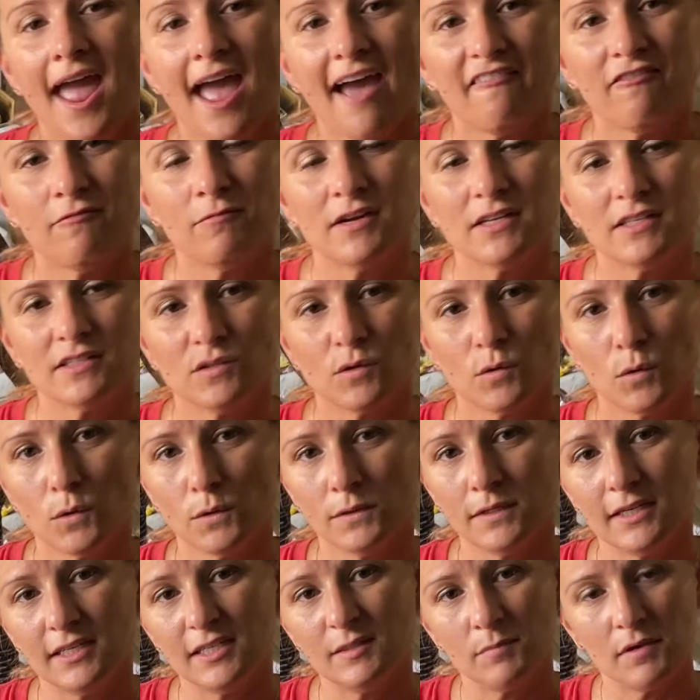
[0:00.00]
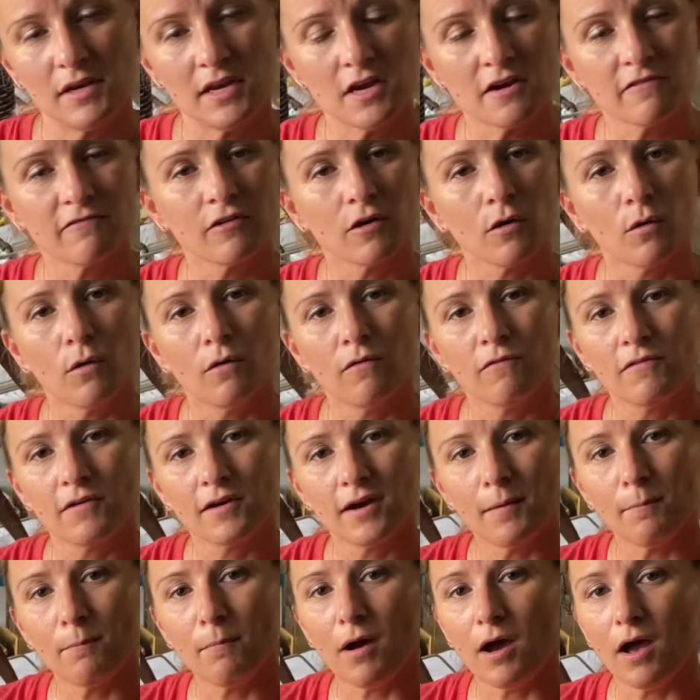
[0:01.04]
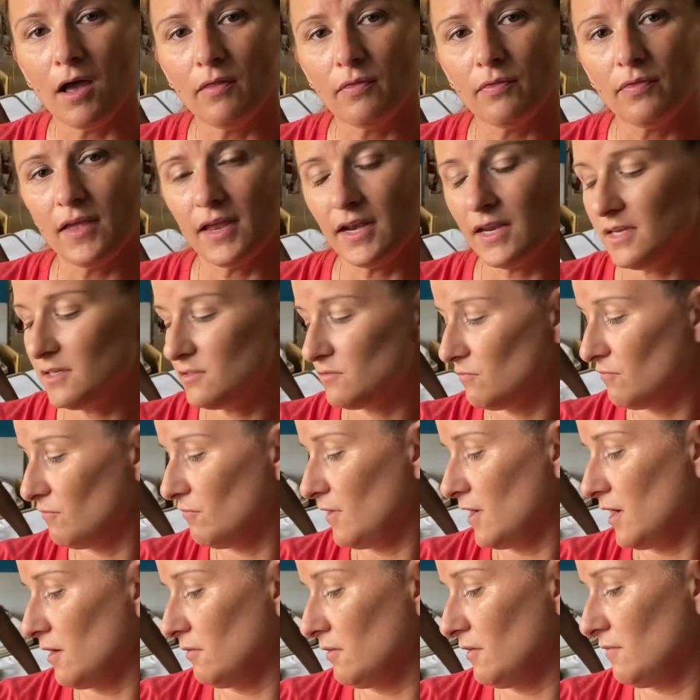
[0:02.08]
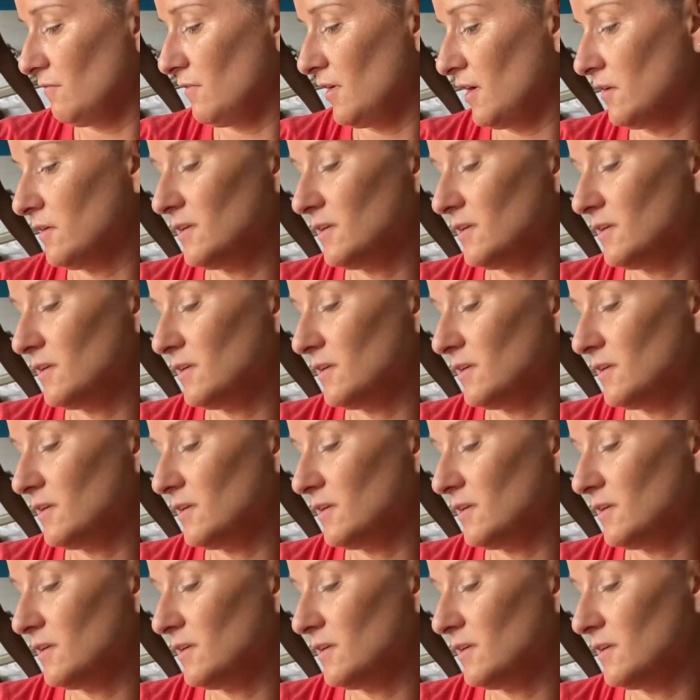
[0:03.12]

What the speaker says: were very, very severely malnourished, and we paid for all